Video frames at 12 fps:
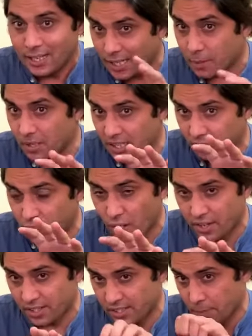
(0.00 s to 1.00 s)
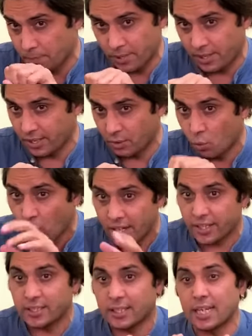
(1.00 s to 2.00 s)
Let me give one example here
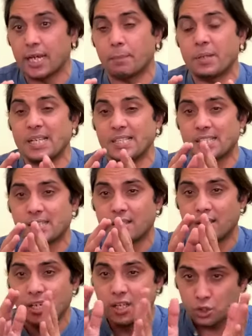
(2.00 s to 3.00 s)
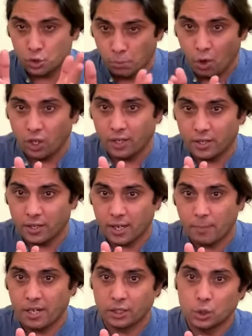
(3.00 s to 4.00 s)
why the gap is smaller
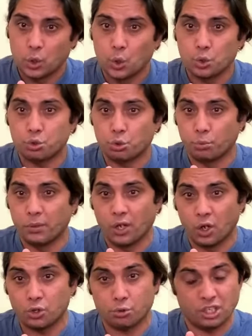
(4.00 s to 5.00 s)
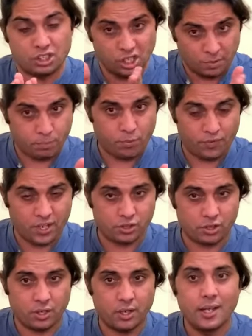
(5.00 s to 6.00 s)
among those who belong to the same
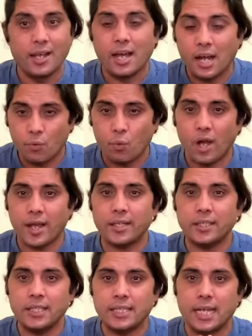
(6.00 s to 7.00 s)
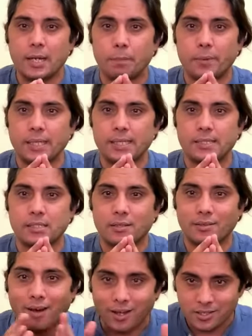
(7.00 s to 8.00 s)
profession and why the gap is
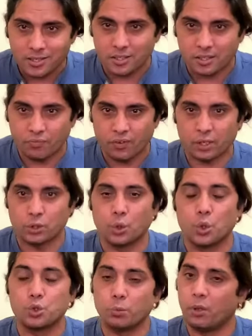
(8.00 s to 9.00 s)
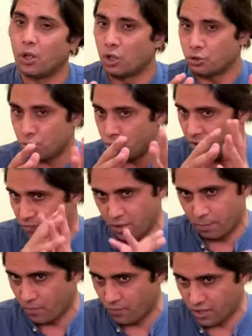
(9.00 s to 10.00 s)
larger for those who belong to
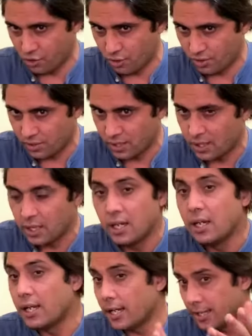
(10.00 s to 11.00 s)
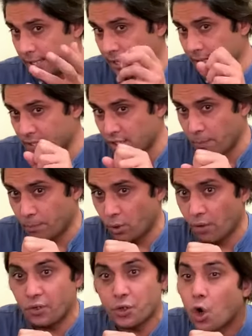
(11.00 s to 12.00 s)
different professions. I take an
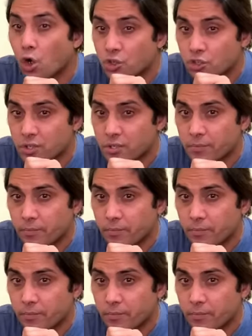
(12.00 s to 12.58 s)
example of a doctor.